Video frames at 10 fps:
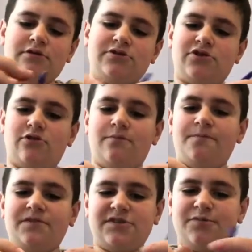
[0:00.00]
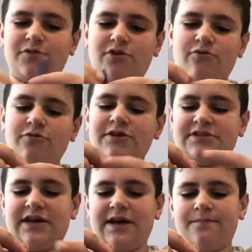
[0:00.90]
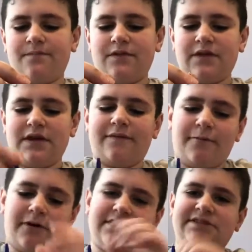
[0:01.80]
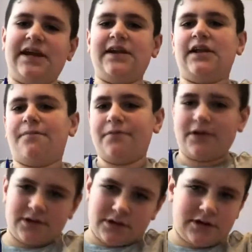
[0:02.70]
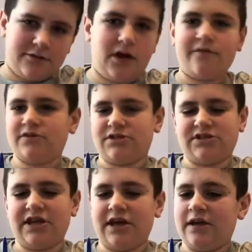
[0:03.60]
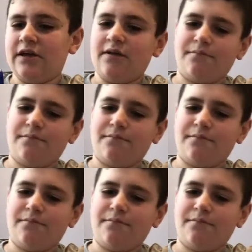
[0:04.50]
So something really cool is that if I were to stand it up, it would obviously stay.